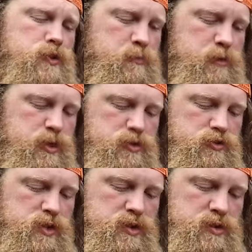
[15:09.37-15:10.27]
on the pan and
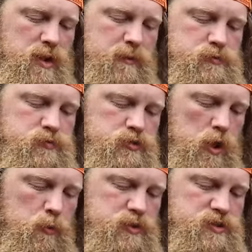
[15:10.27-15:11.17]
try to get that
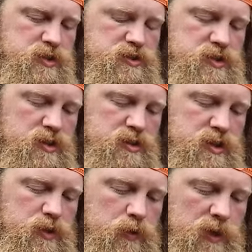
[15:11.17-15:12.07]
slower sunny side to
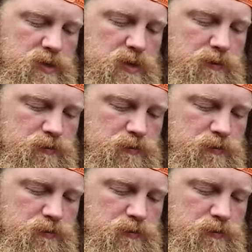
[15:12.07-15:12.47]
get it quickly